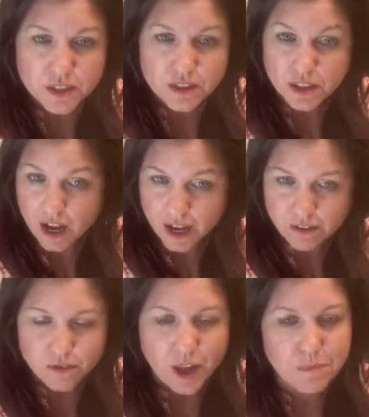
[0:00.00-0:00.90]

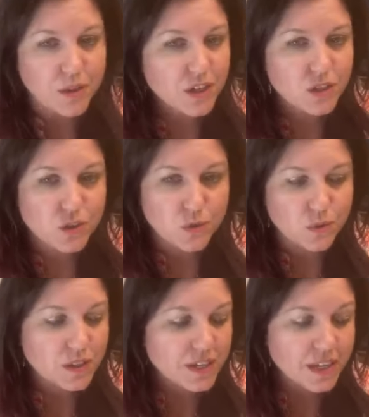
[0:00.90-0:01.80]
live, I'm going to
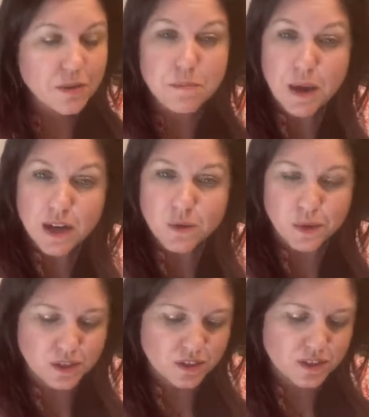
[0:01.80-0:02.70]
do it
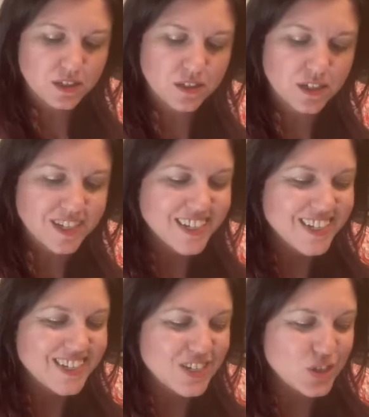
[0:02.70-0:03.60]
backwards
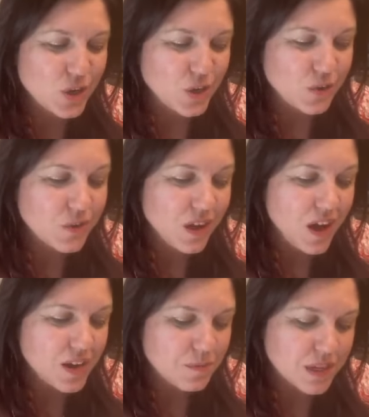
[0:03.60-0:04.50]
to show you
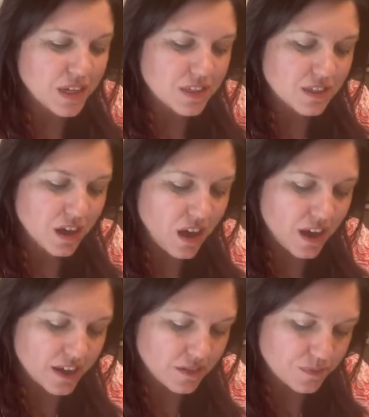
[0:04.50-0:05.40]
God because
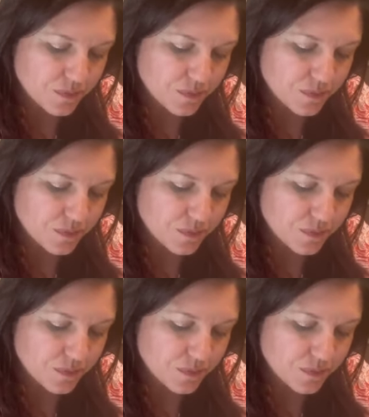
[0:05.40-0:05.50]
God